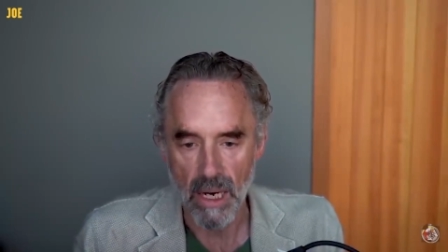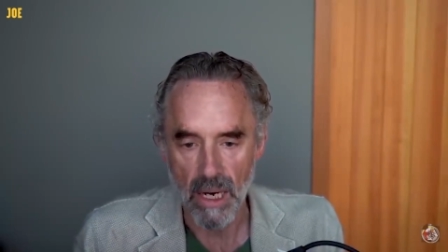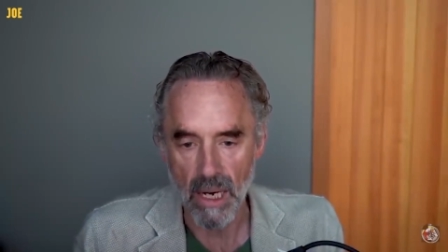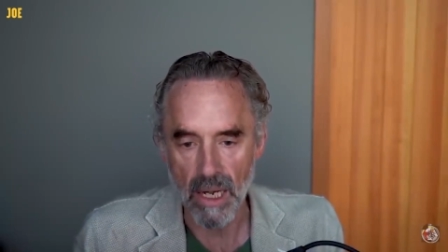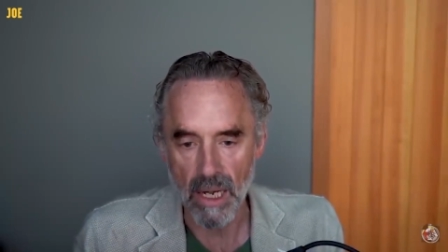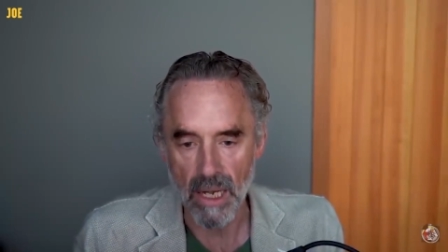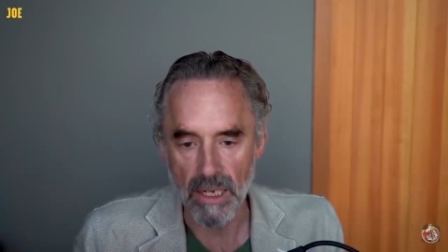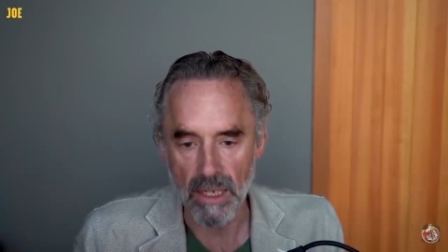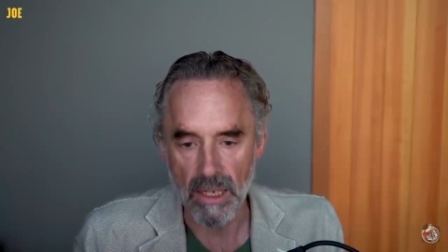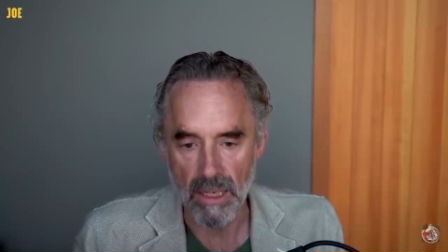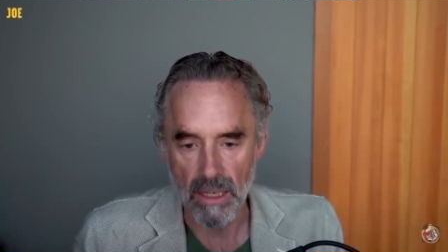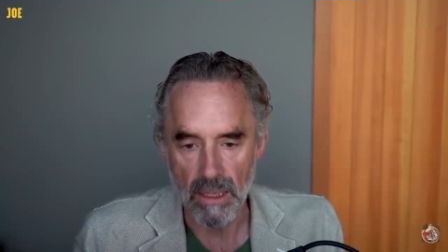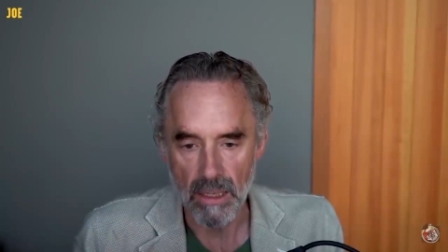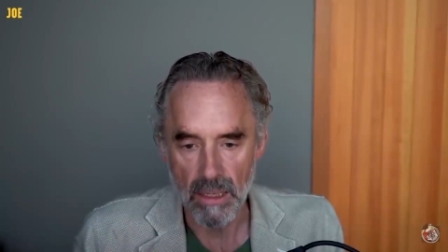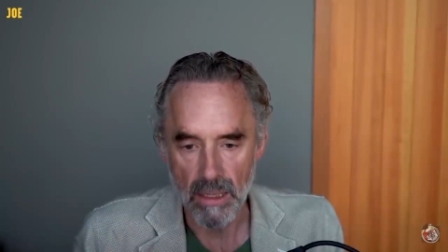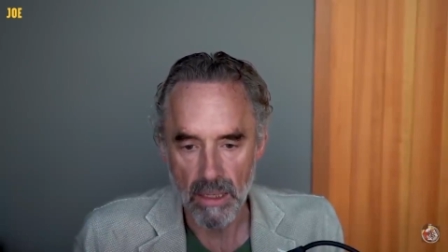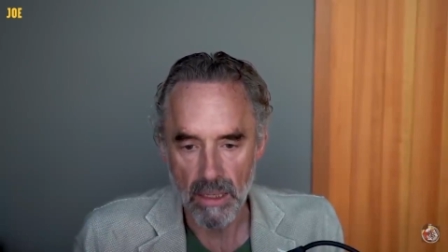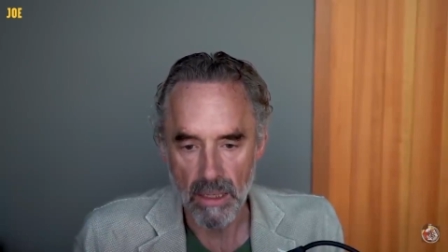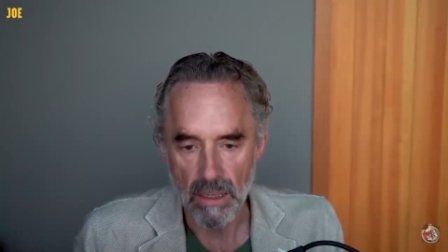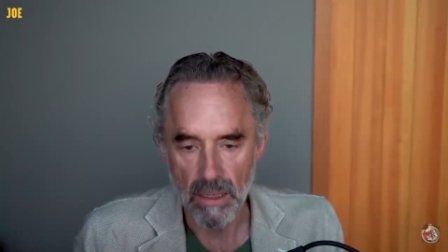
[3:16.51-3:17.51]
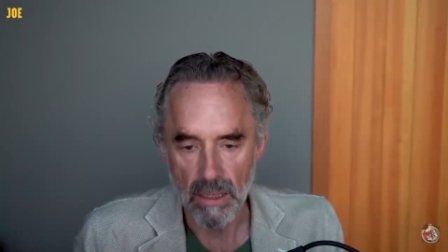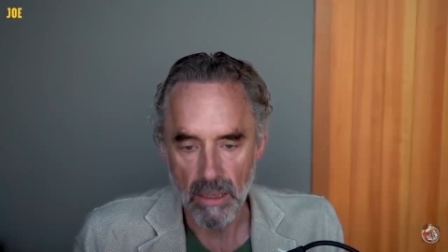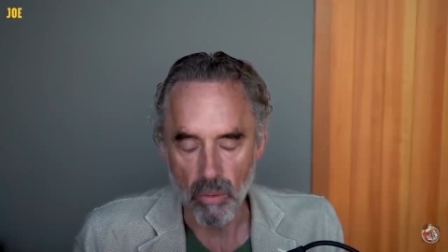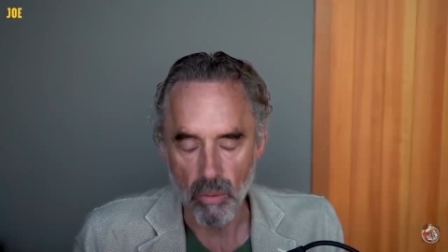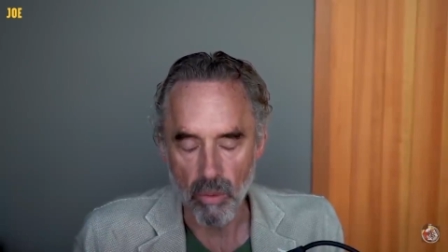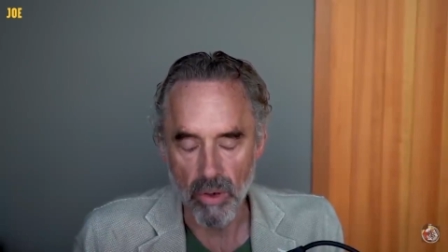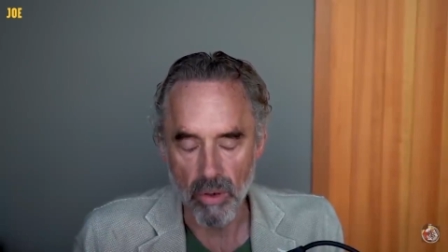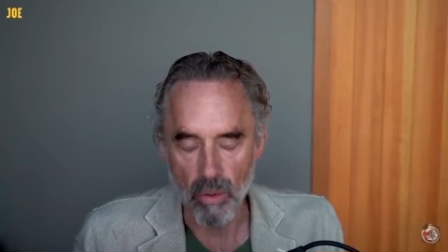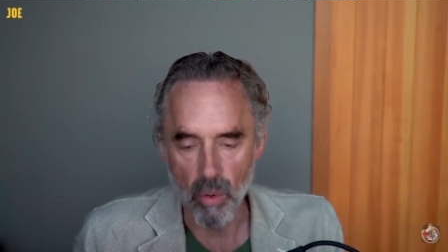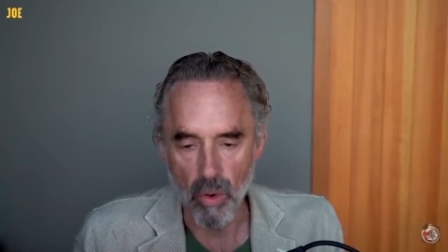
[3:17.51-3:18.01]

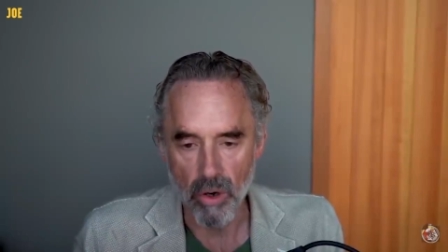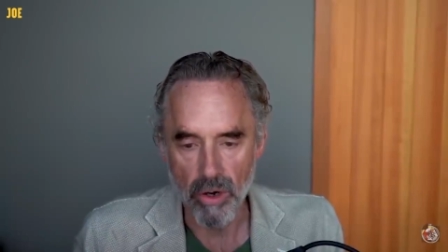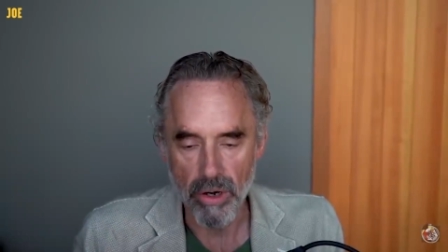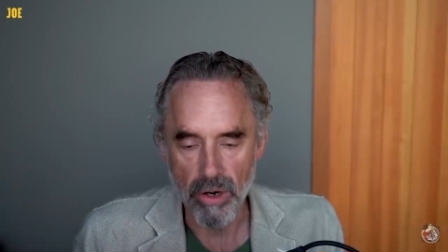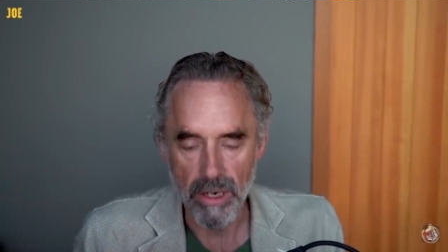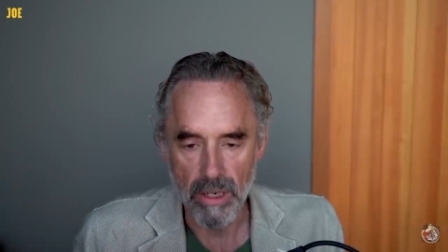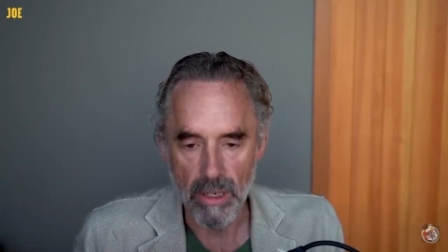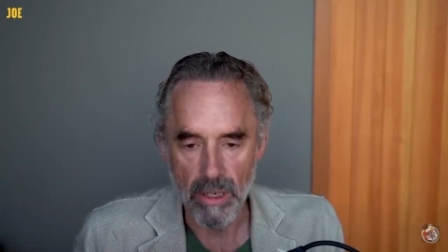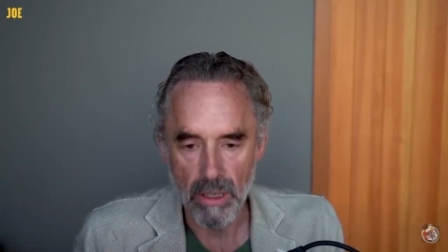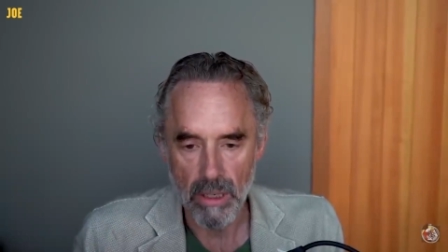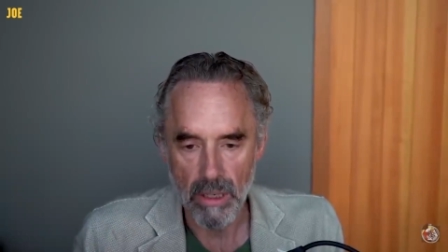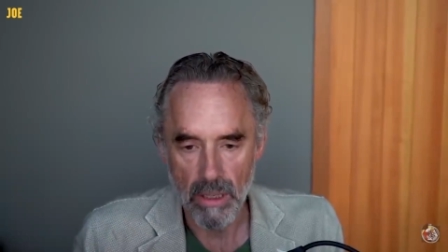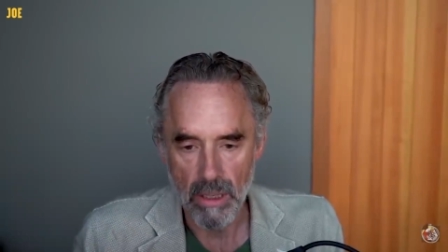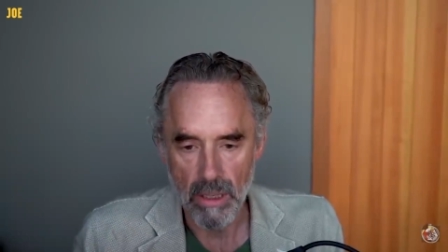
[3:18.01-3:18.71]
unrewarded.